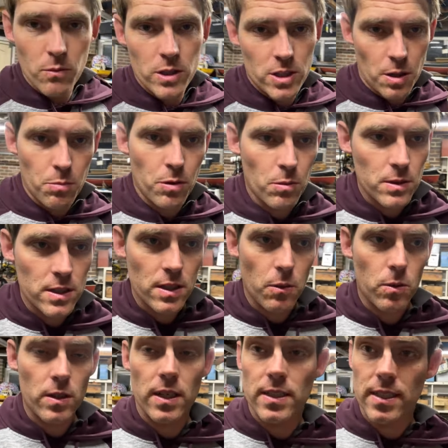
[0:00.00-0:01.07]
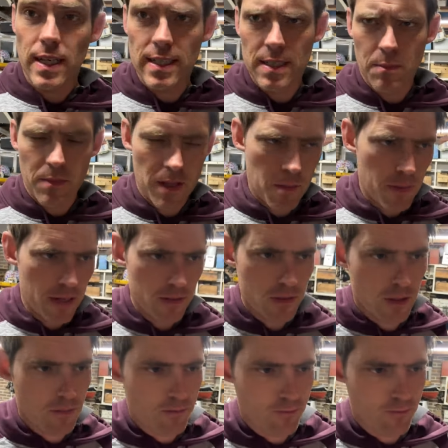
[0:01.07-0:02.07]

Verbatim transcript: which I promised I would say something about.